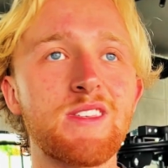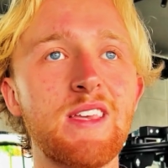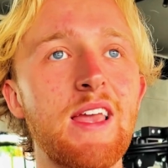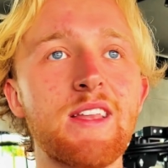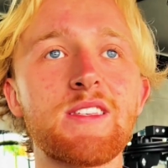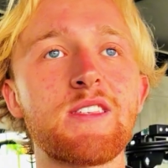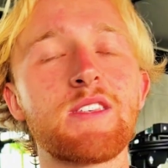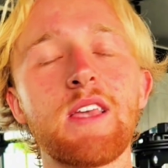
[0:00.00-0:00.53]

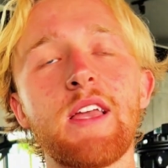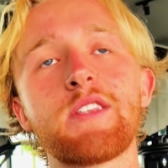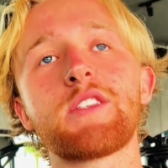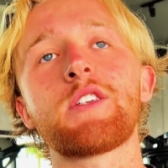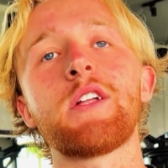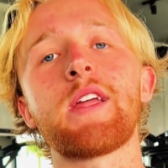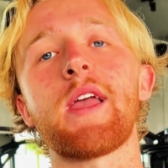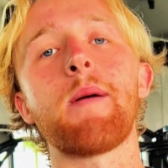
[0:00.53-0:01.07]
it's
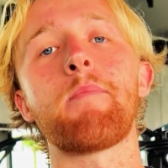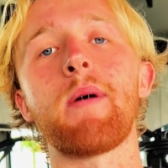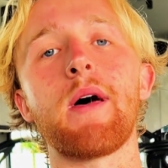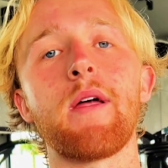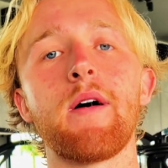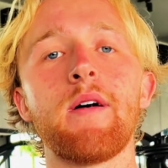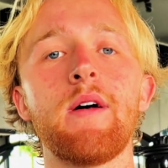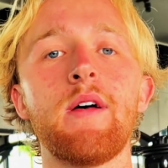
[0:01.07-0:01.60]
going to get
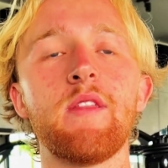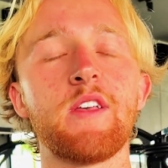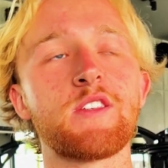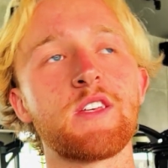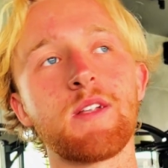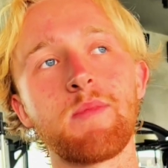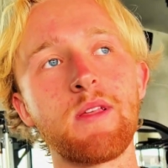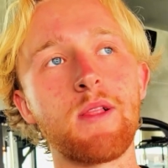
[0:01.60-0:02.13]
better. There's
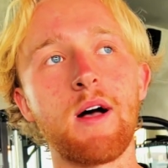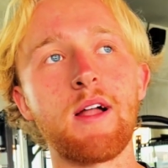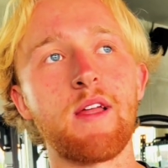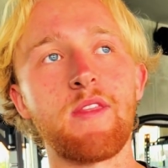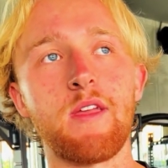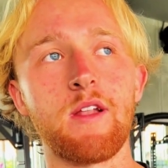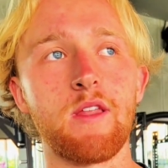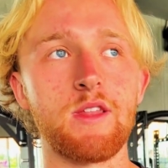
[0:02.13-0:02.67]
going to be light
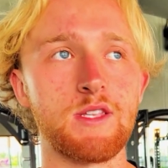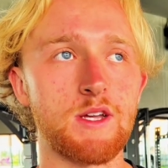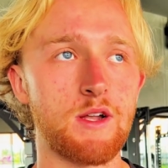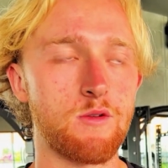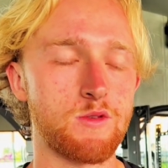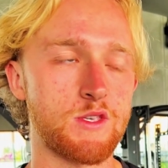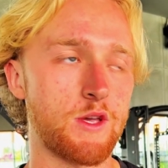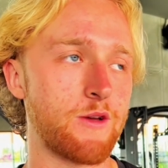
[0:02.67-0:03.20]
at the end of the
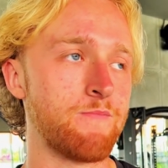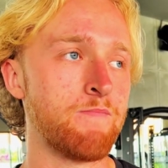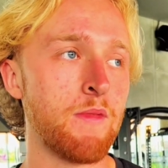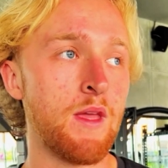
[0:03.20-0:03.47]
tunnel. So